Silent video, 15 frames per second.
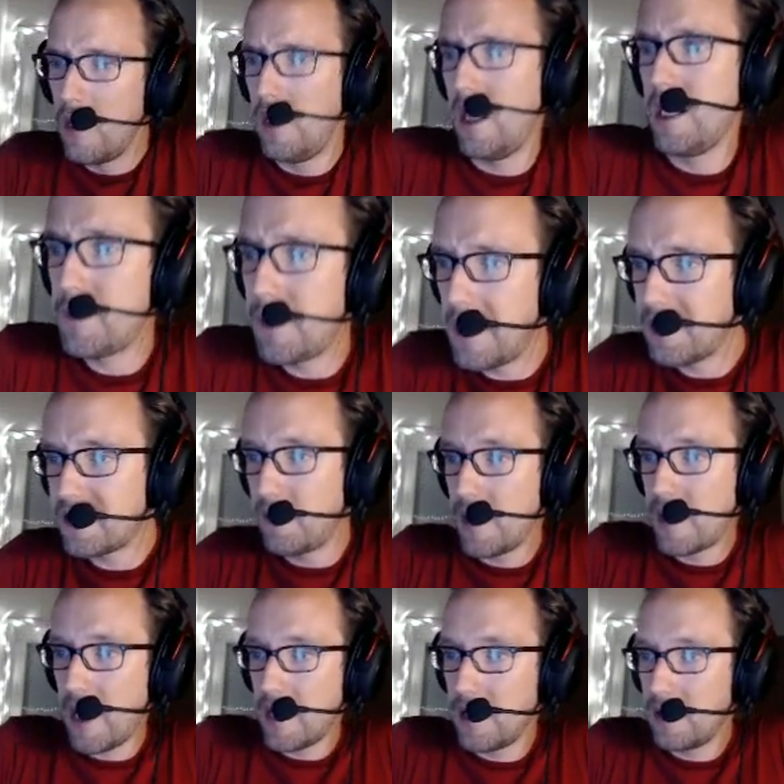Any plans to
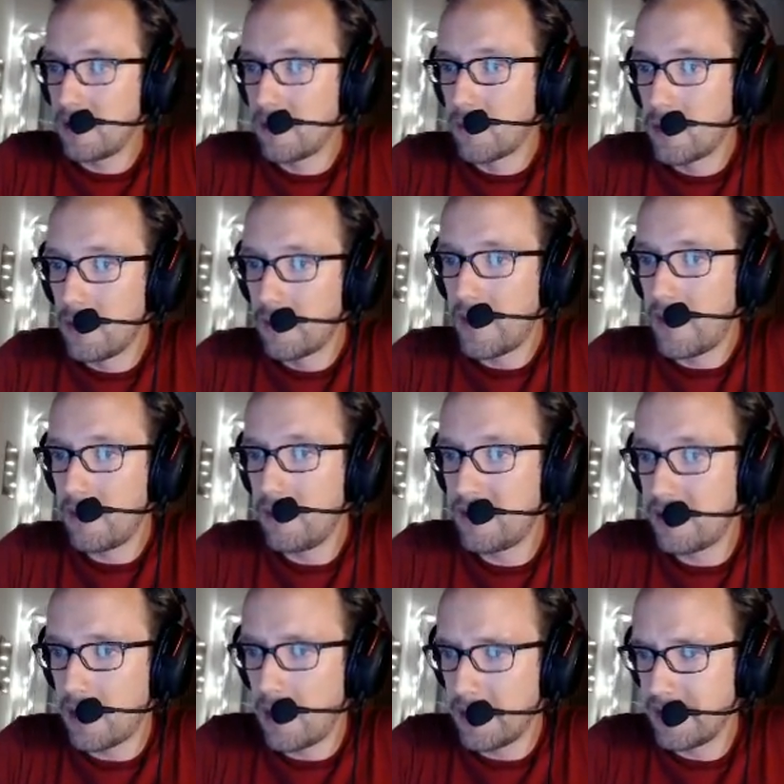make editing the world without
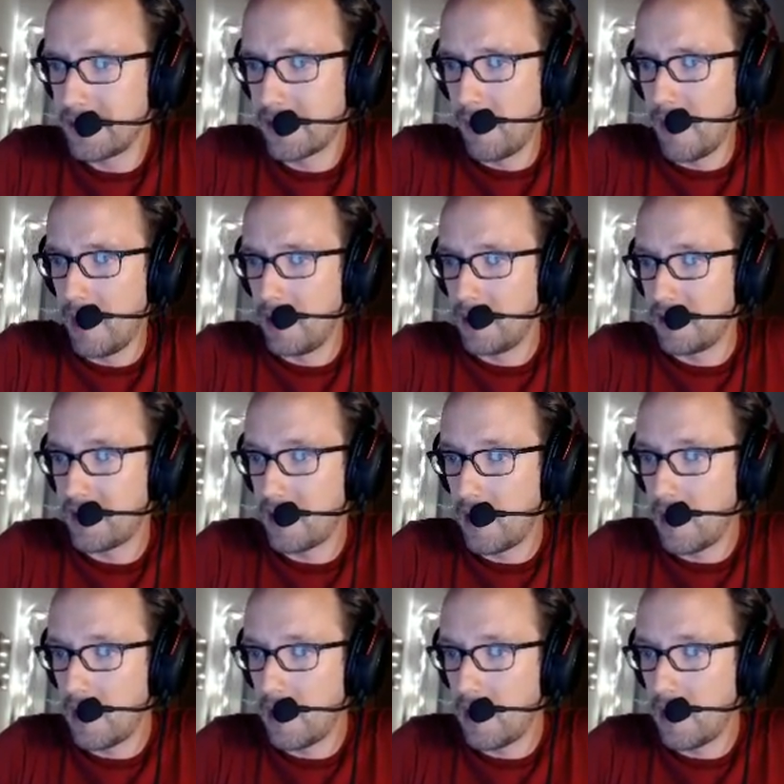using console commands?